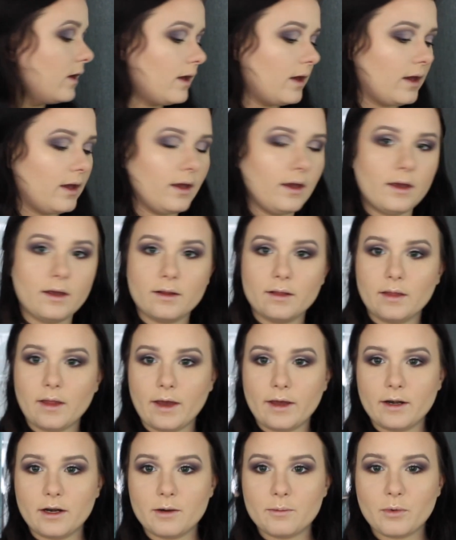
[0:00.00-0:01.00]
a
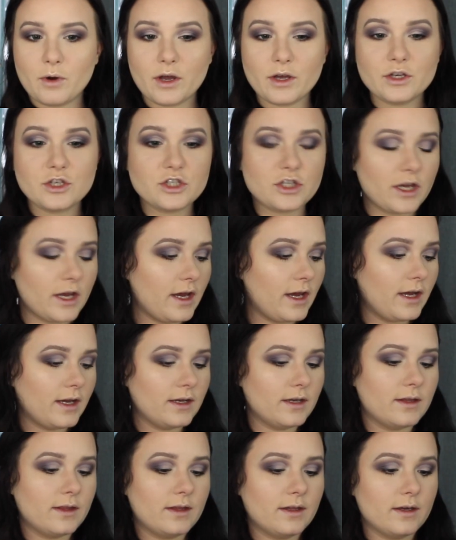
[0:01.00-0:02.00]
liner brush
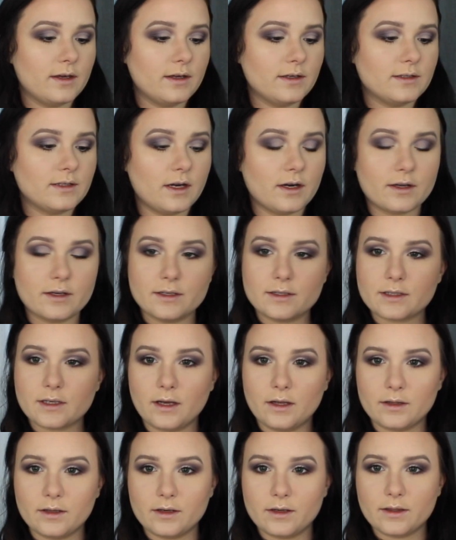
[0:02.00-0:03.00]
and the darkest
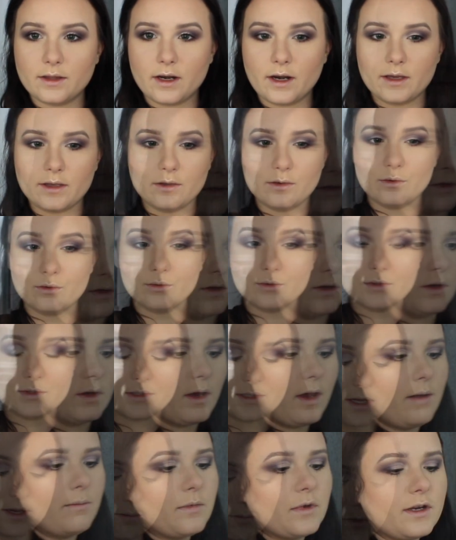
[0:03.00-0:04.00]
color that I use.
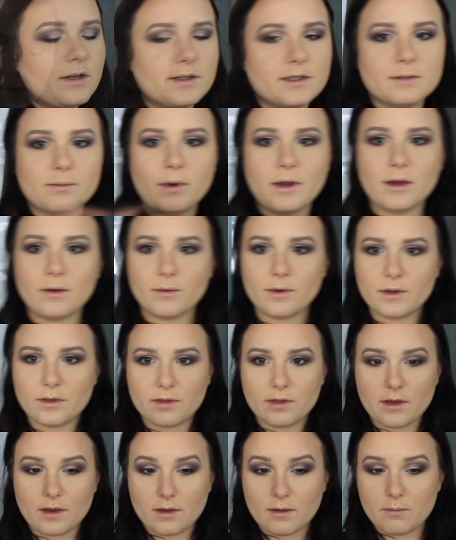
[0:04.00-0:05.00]
I'm going to spray it with
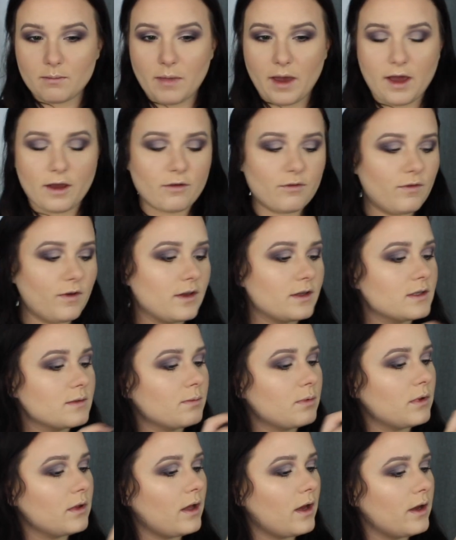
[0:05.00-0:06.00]
the MAC Fix
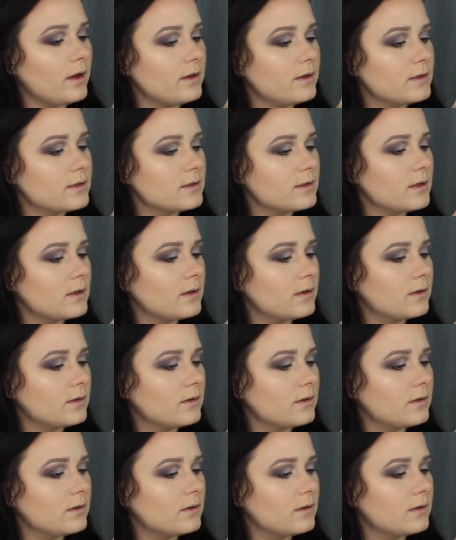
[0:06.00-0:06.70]
Plus